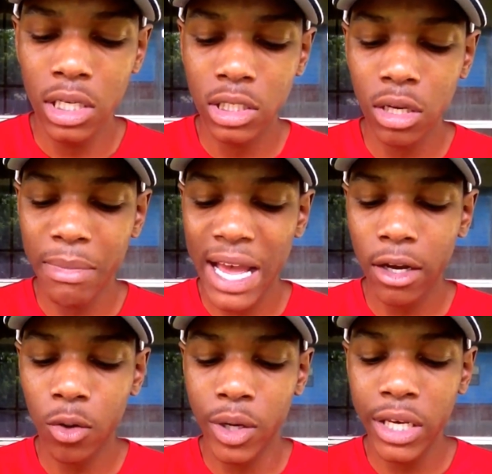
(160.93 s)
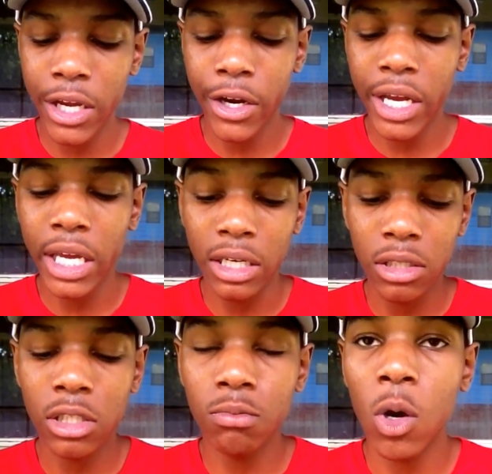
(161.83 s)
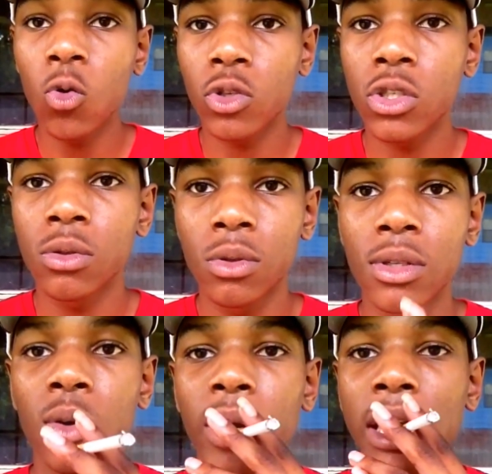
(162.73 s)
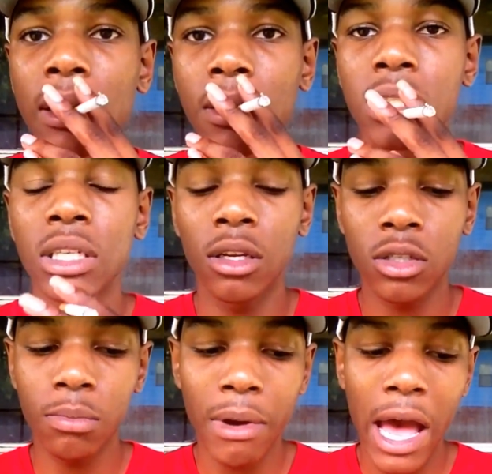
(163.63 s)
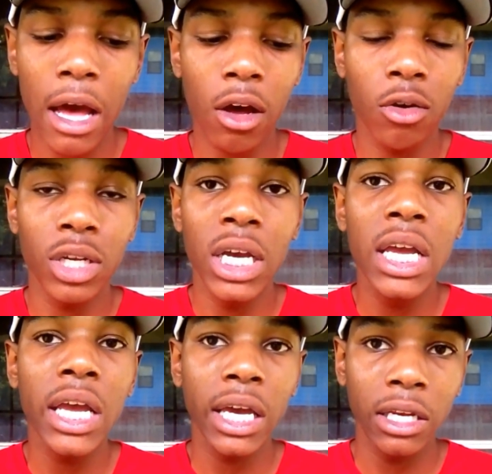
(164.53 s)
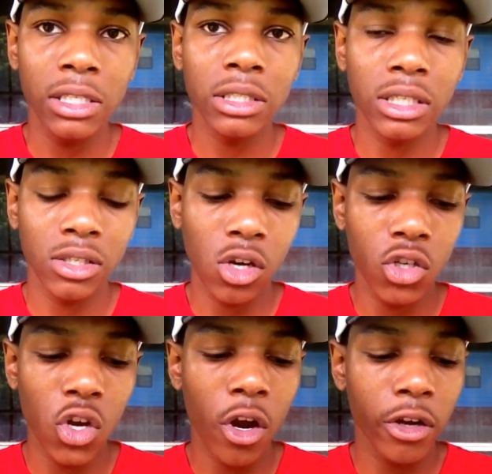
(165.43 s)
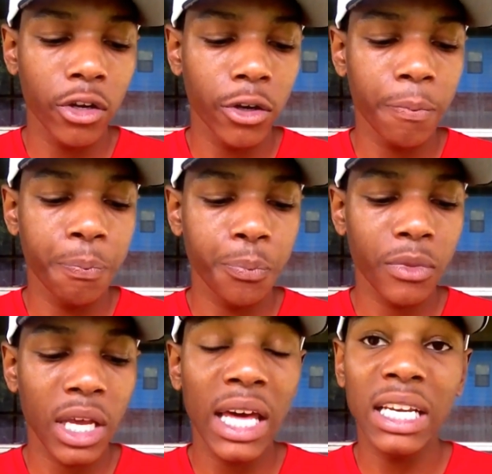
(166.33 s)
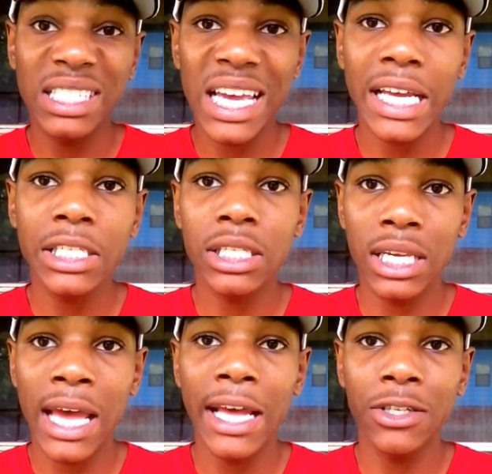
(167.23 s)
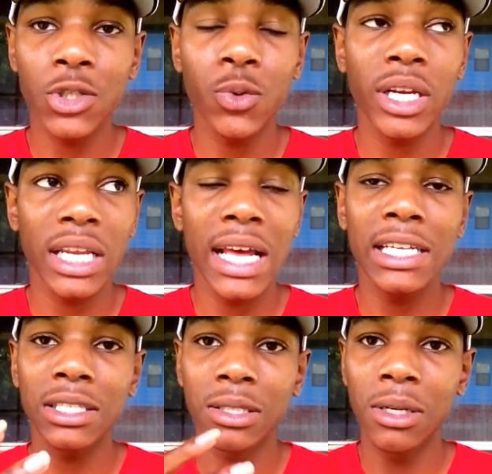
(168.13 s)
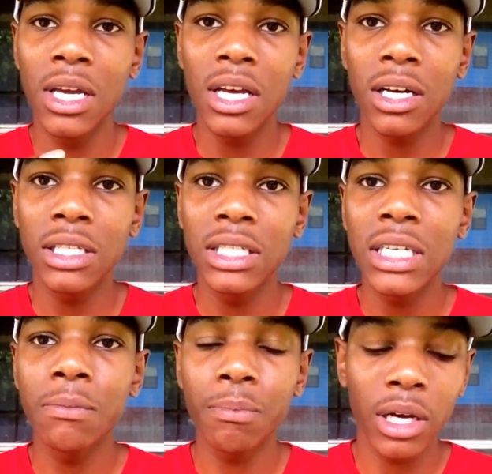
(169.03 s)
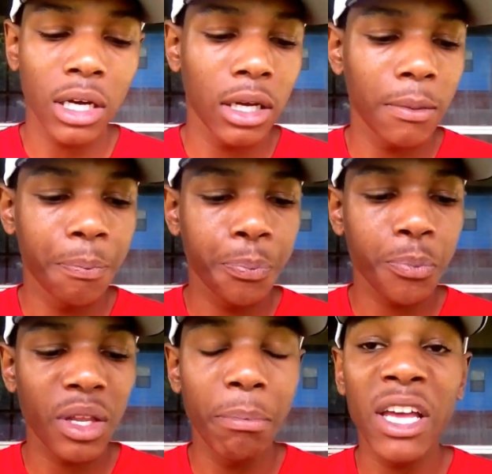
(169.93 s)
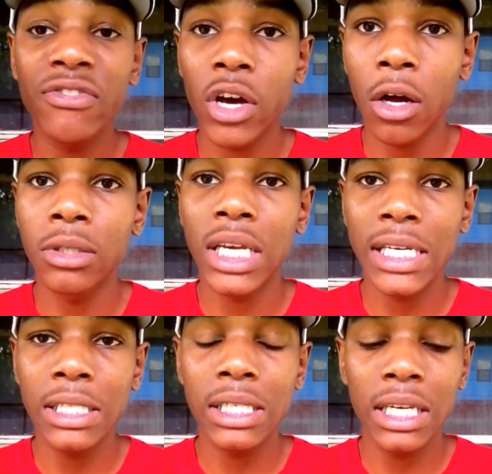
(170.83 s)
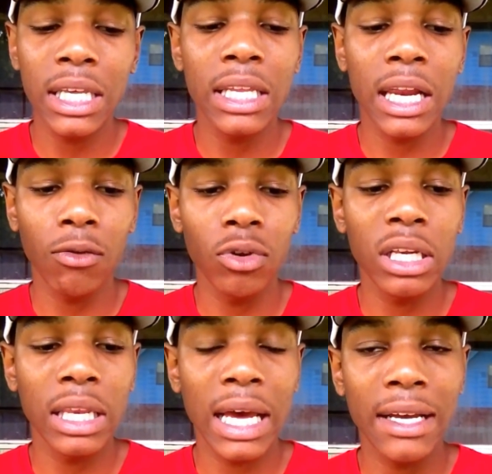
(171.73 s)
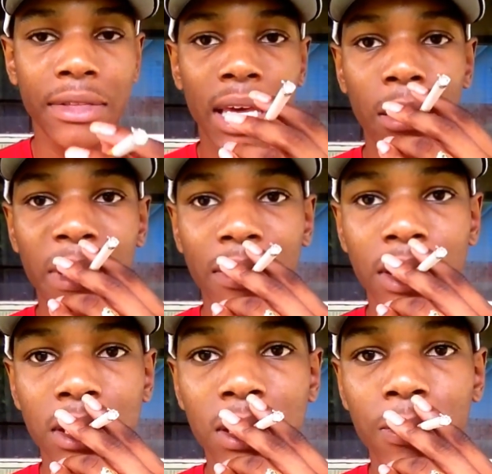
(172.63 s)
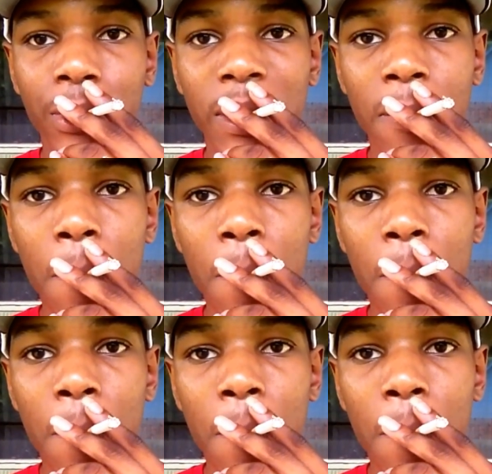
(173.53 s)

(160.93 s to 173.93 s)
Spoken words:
tobacco in there, and it smokes the way it looks. It looks mild, and it's a darker kind of taste it has to it. It has a deep menthol taste in it, and I really like that about this cigarette.